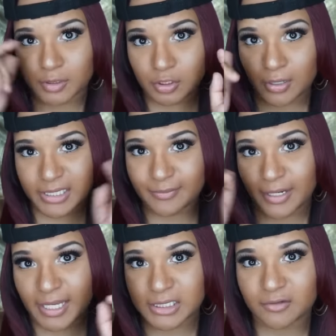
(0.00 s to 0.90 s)
see you guys in my
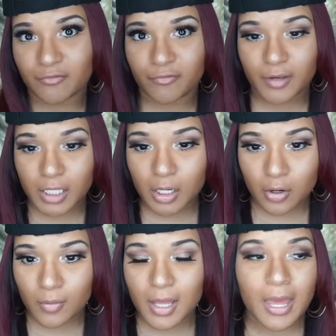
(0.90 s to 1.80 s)
next
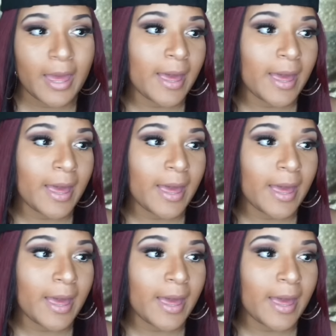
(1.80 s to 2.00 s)
video.